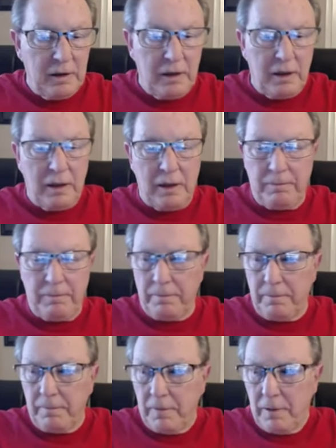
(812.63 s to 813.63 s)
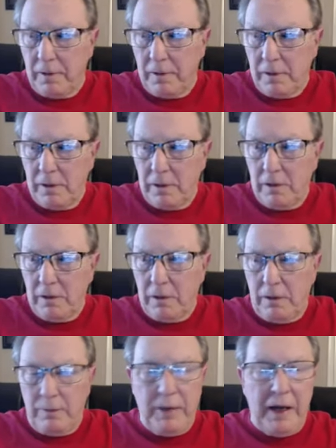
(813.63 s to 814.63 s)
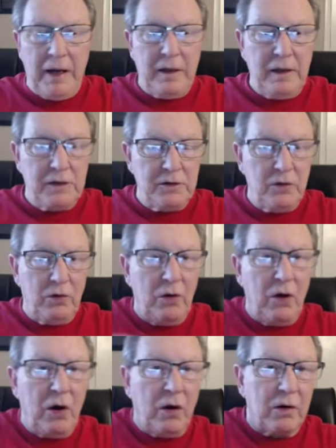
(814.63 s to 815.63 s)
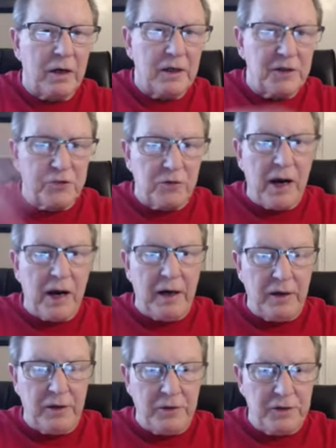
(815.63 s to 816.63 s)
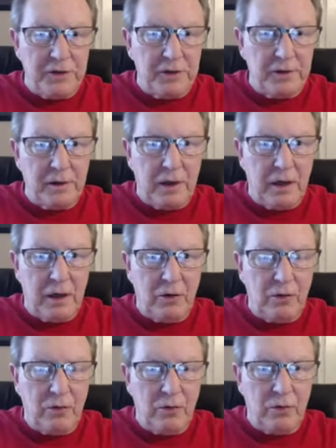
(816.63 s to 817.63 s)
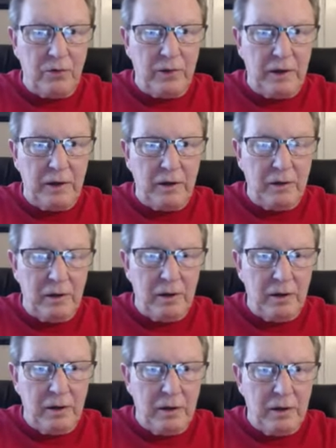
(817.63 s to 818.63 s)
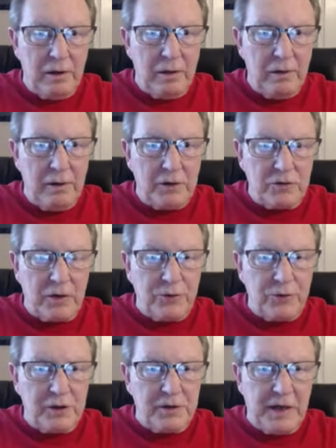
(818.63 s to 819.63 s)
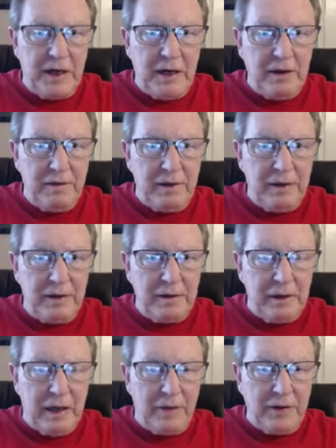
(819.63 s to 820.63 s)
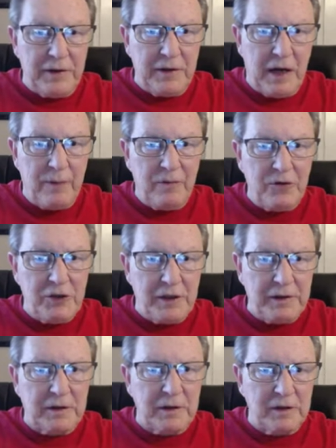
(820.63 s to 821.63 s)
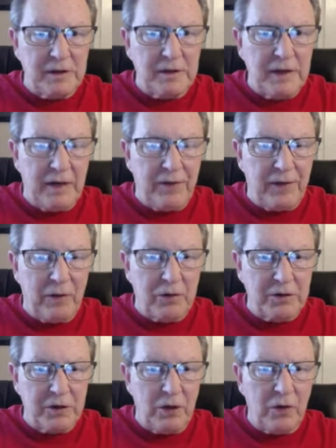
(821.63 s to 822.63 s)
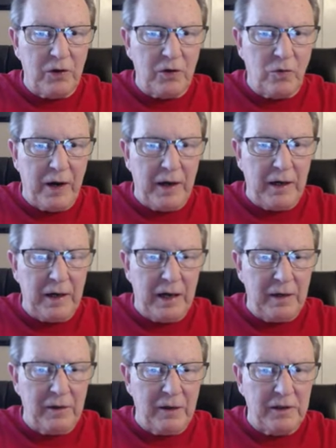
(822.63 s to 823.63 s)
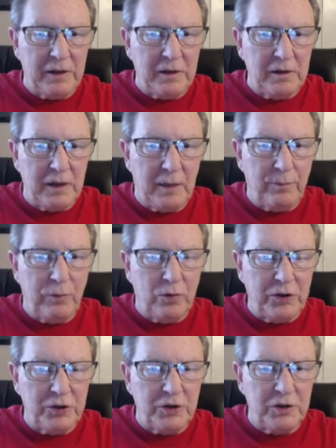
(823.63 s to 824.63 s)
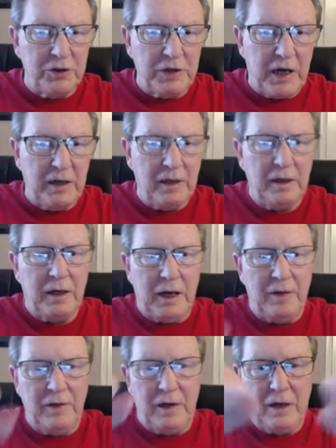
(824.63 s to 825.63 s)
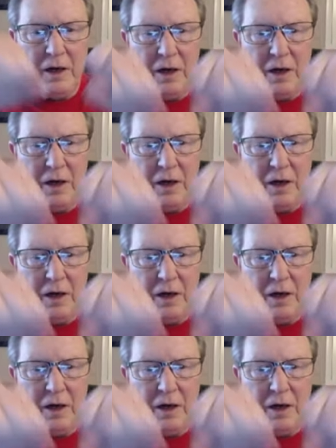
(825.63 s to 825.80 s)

Um, uh, man is no longer estranged. Uh, the the scriptures say that at the time of Jesus' death, there was an earthquake, and the t- temple was shaken, and the